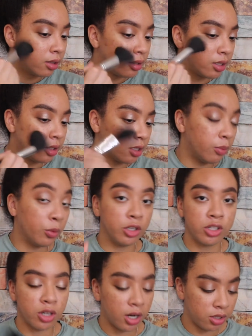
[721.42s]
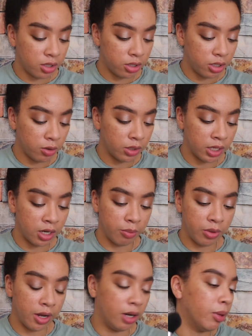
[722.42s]
tinted moisturizer too, because I didn't
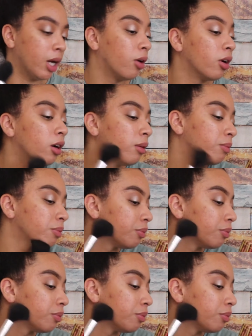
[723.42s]
apply any powder.